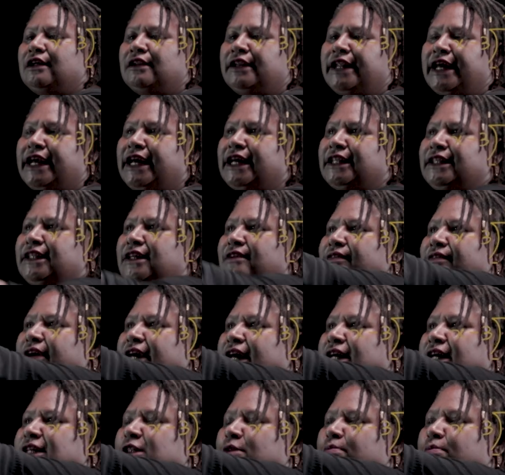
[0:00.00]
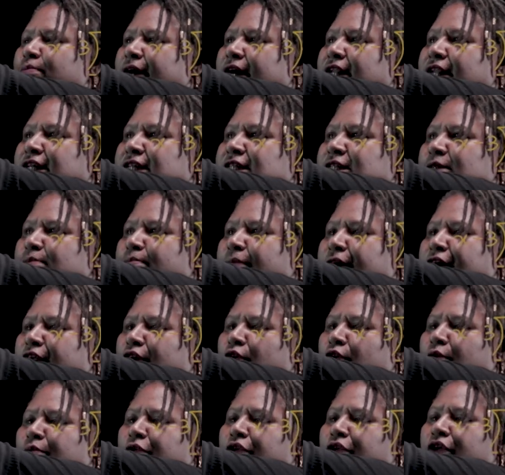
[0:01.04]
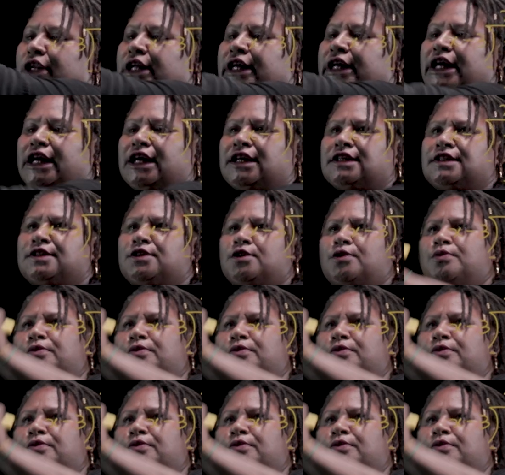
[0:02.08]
negative x by this binomial here, so